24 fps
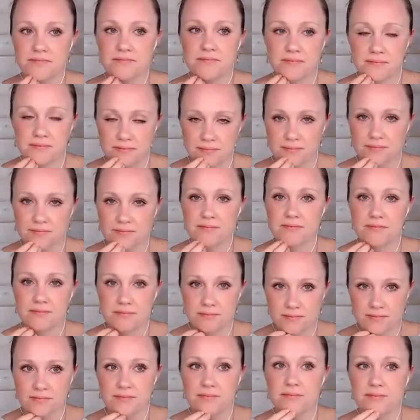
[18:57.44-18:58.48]
and taking a
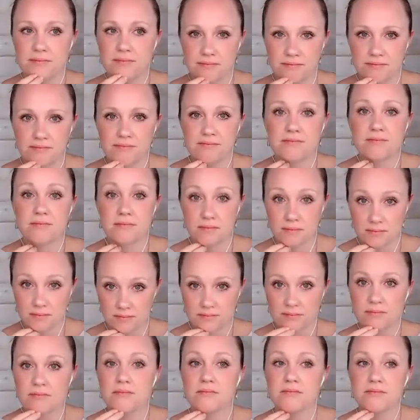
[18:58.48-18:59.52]
breath and saying, okay,
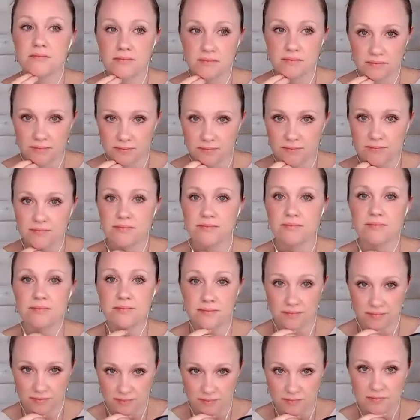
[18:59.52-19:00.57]
what's up? What's going
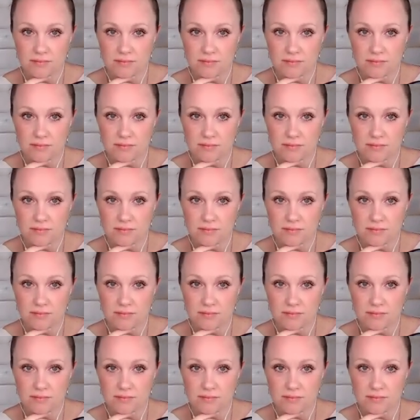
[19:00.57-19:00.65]
on?